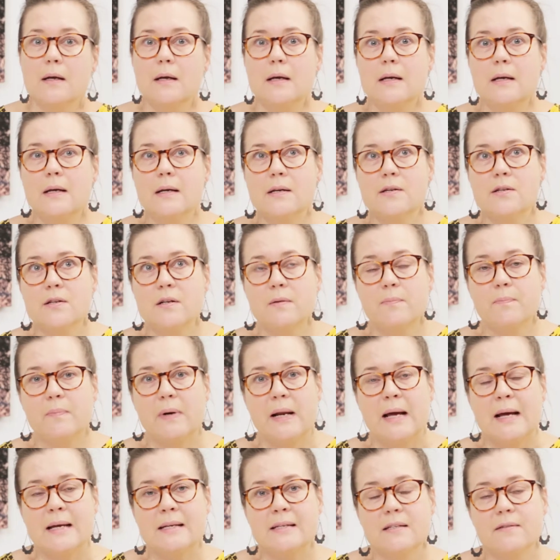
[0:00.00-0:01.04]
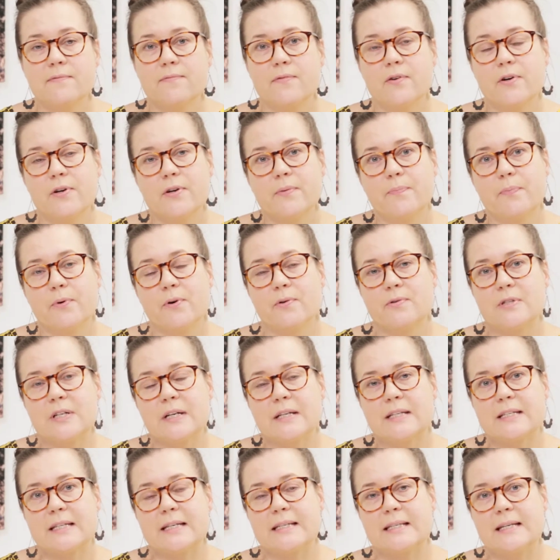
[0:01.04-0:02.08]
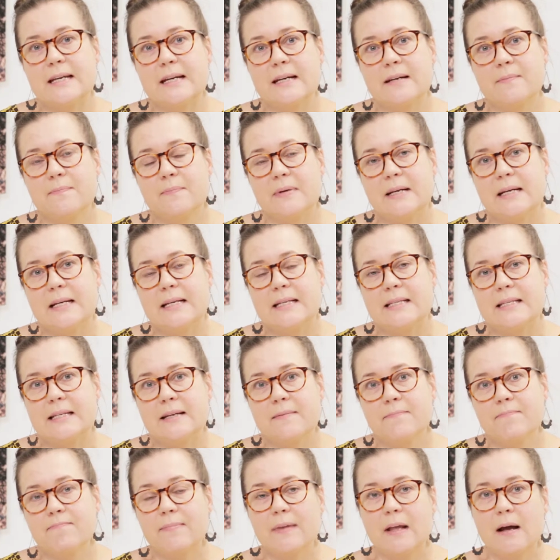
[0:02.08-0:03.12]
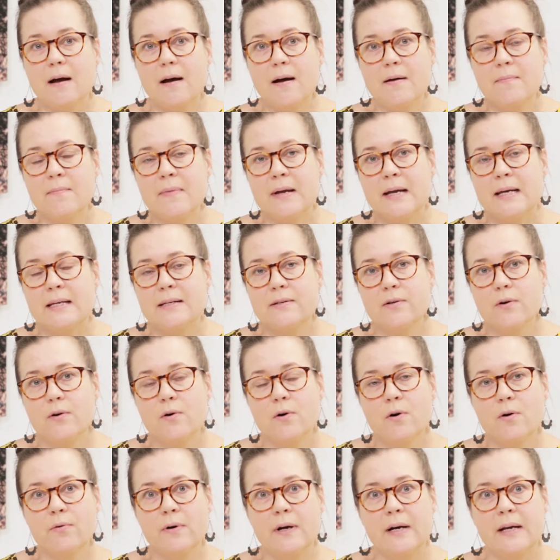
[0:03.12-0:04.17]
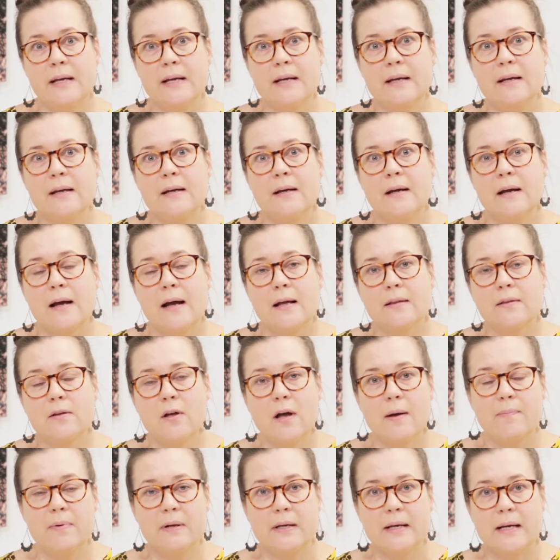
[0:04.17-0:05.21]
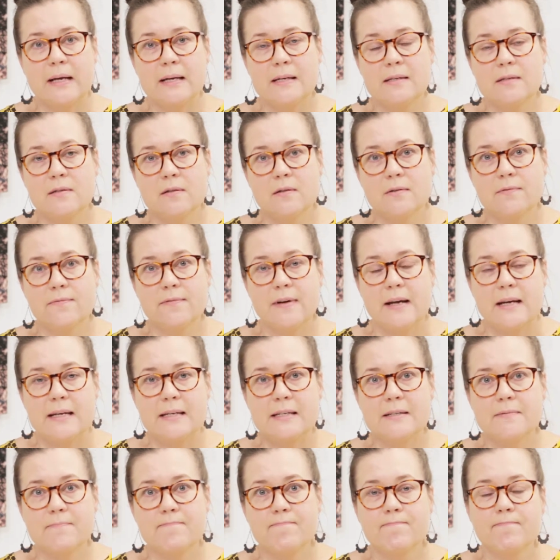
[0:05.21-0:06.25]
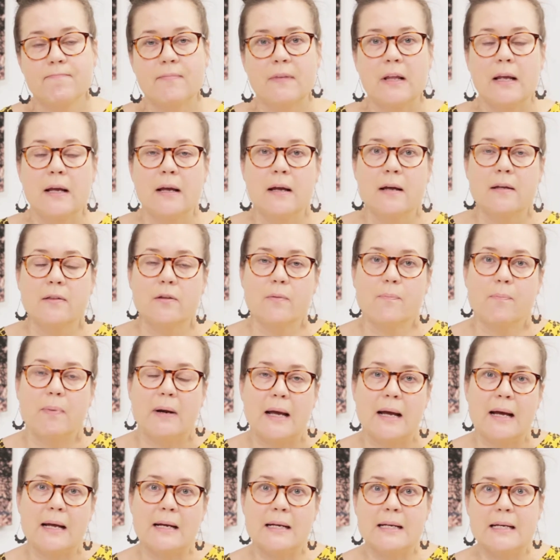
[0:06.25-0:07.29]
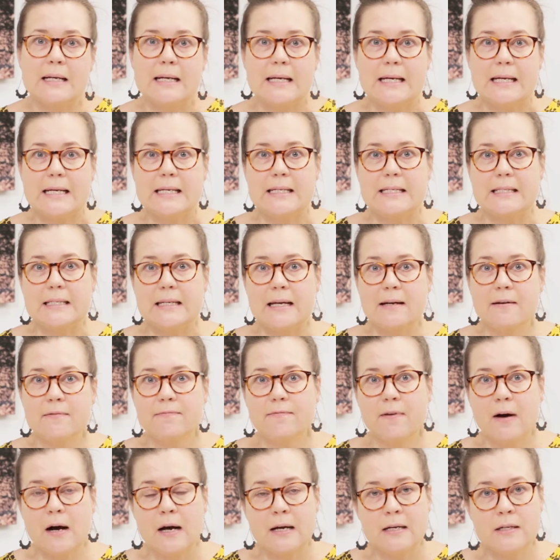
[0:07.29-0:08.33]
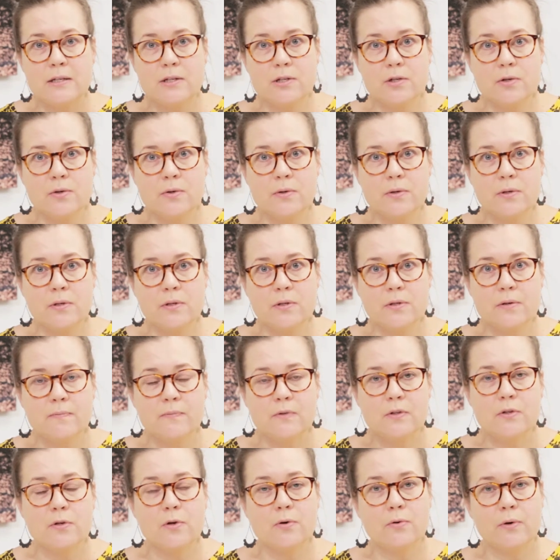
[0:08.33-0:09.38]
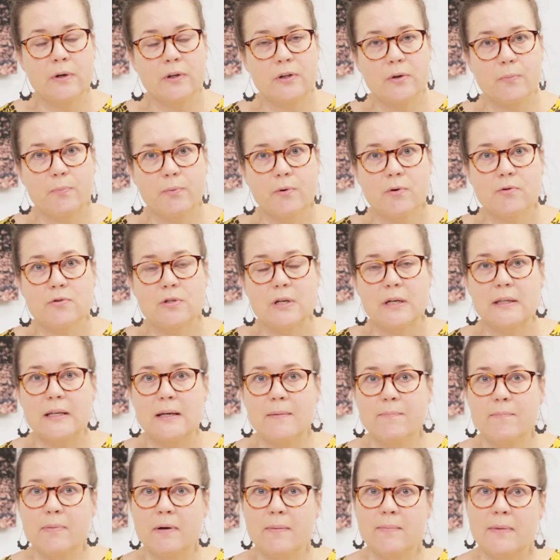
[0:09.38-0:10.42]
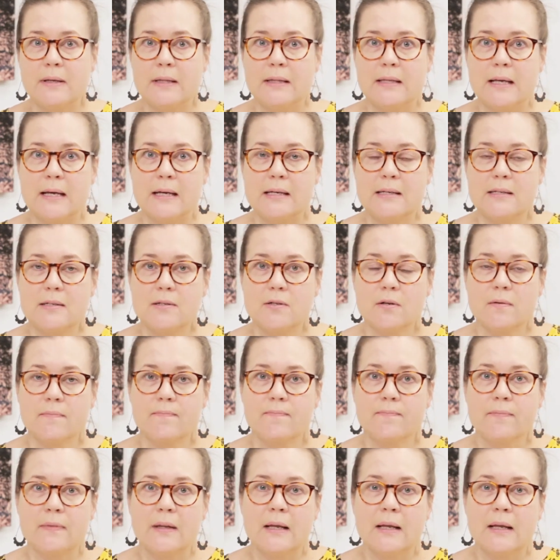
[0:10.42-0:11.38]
Initial plans for the project sustainability are made already at the application phase. The plan is then fine-tuned during the project implementation.